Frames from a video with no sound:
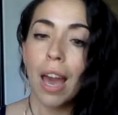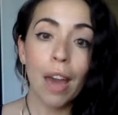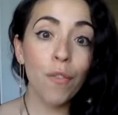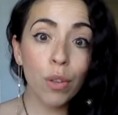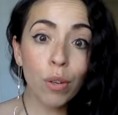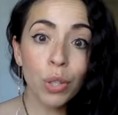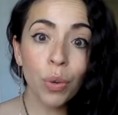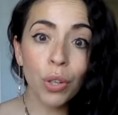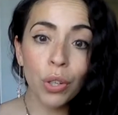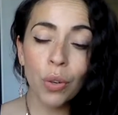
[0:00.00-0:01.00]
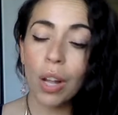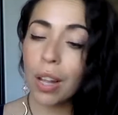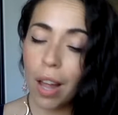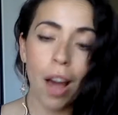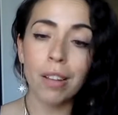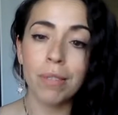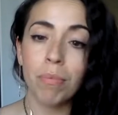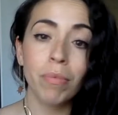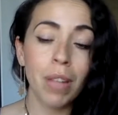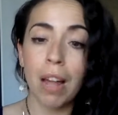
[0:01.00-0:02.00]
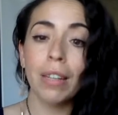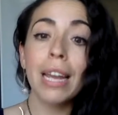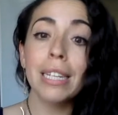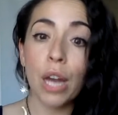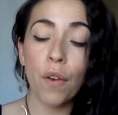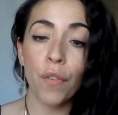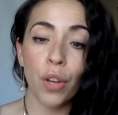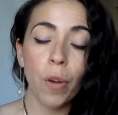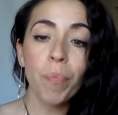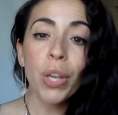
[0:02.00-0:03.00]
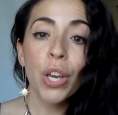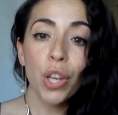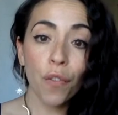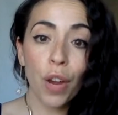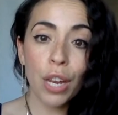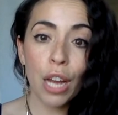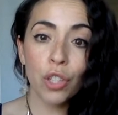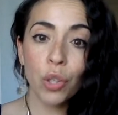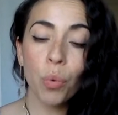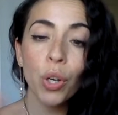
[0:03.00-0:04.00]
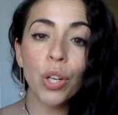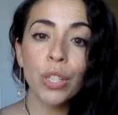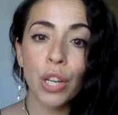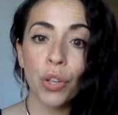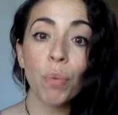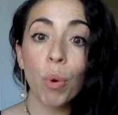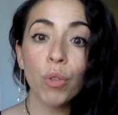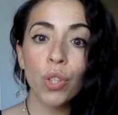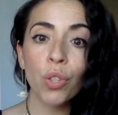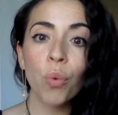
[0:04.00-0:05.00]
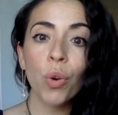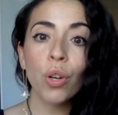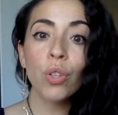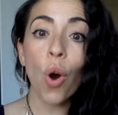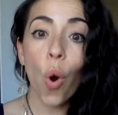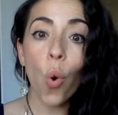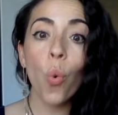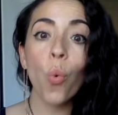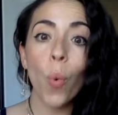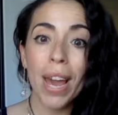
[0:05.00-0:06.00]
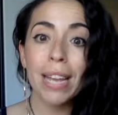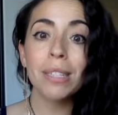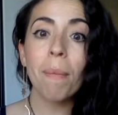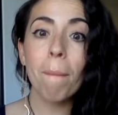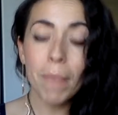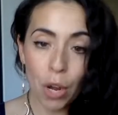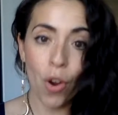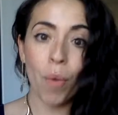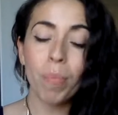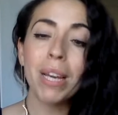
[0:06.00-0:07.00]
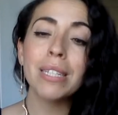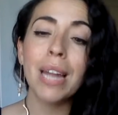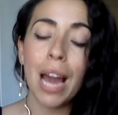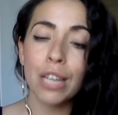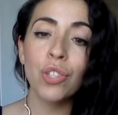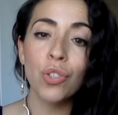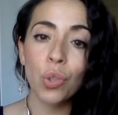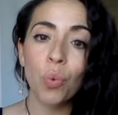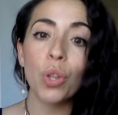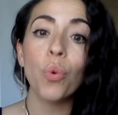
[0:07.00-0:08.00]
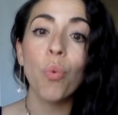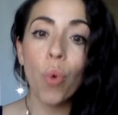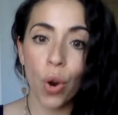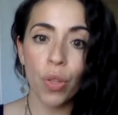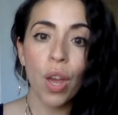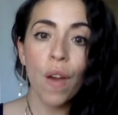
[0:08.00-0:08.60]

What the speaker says: And for those who are new, I'll lay it down for you. Your financial world and your emotional world always mirror because it has to do with worth.